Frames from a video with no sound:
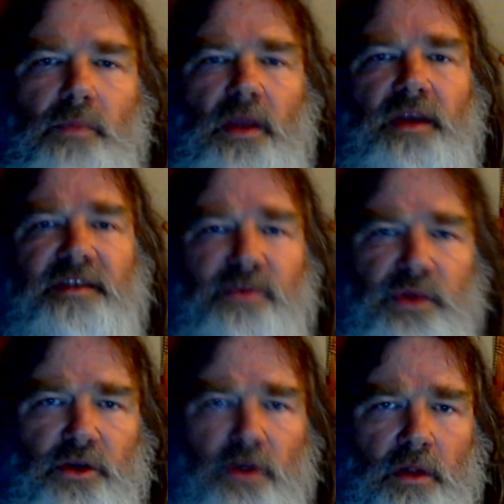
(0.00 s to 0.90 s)

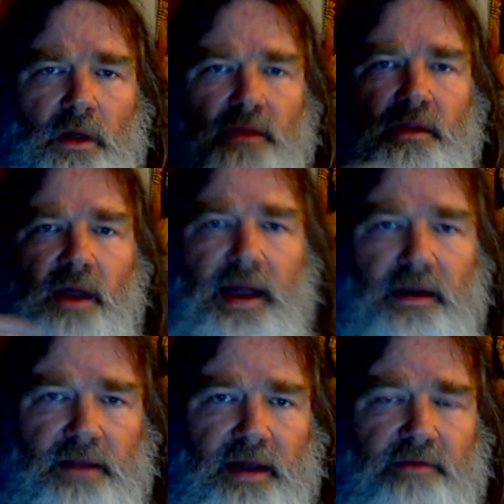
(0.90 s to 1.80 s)
Israel,
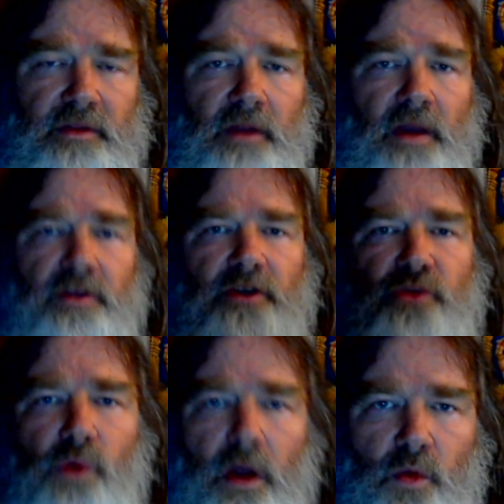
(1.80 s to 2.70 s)
9/11, the
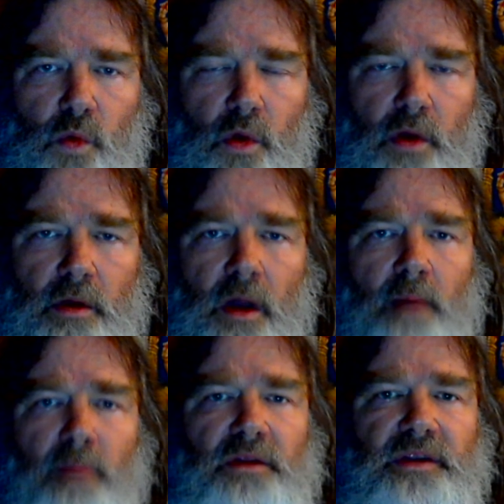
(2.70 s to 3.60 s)
drug war,
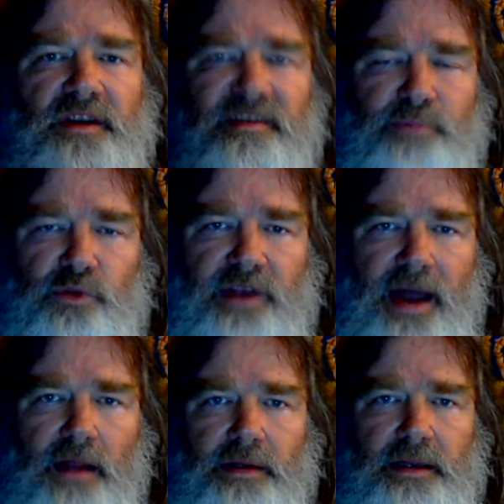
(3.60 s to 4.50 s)
police
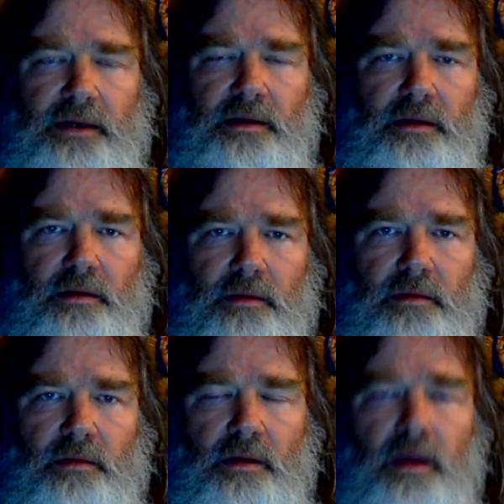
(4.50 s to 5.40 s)
brutality.
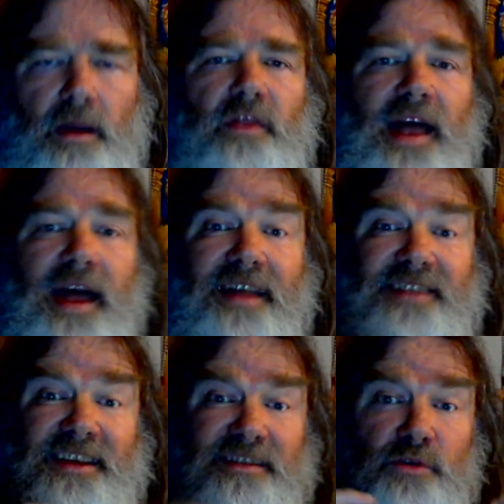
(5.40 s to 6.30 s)

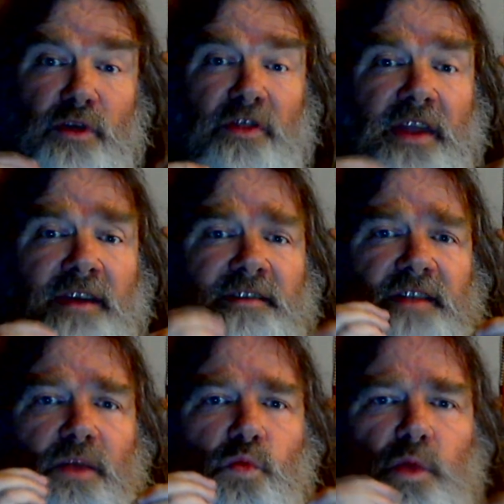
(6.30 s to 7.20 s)
These are the things
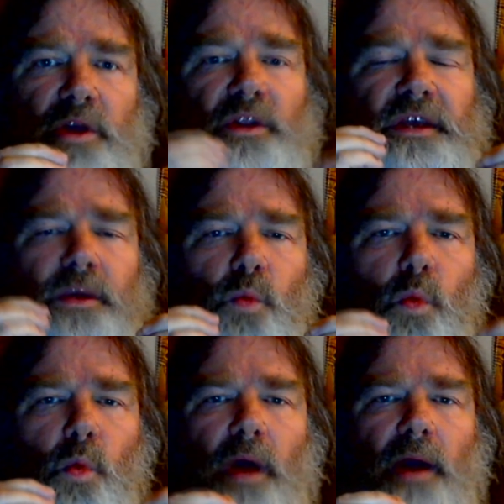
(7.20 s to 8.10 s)
they really
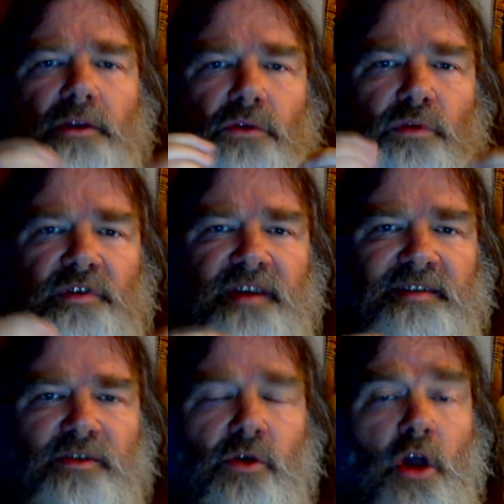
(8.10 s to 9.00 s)
want to
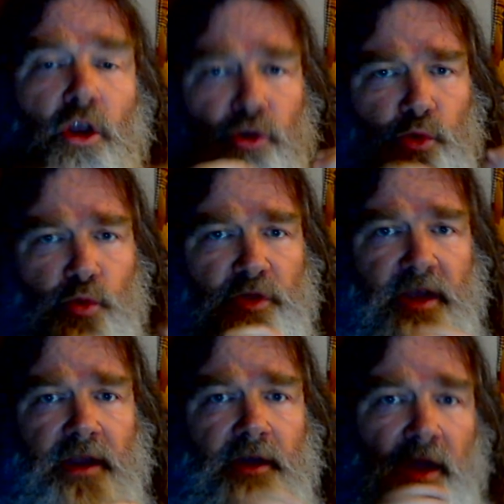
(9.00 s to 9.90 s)
censor. You
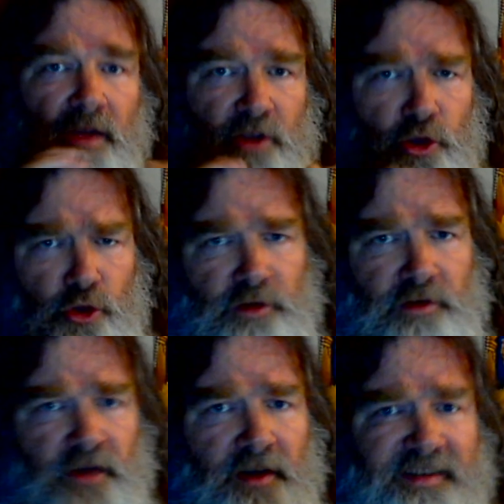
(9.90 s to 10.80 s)
think that you're just
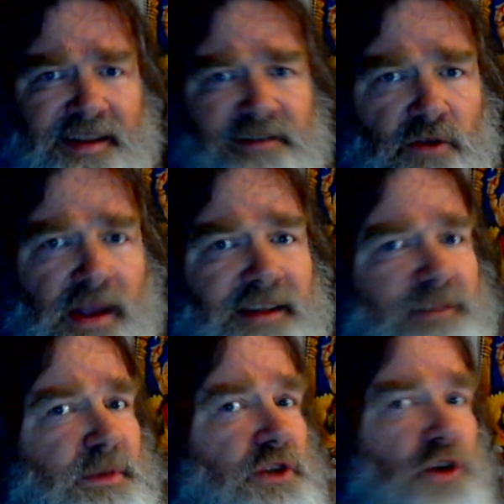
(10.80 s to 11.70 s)
going to censor hate
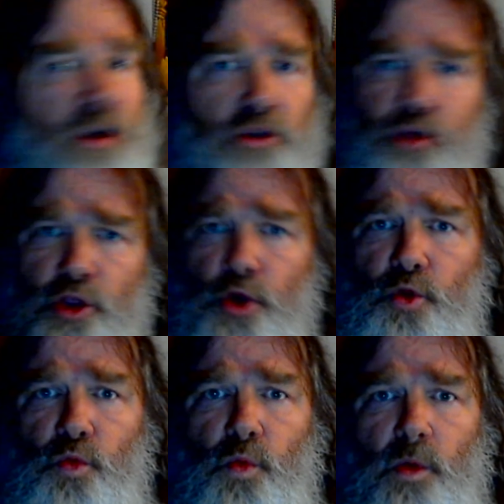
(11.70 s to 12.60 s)
speech? No.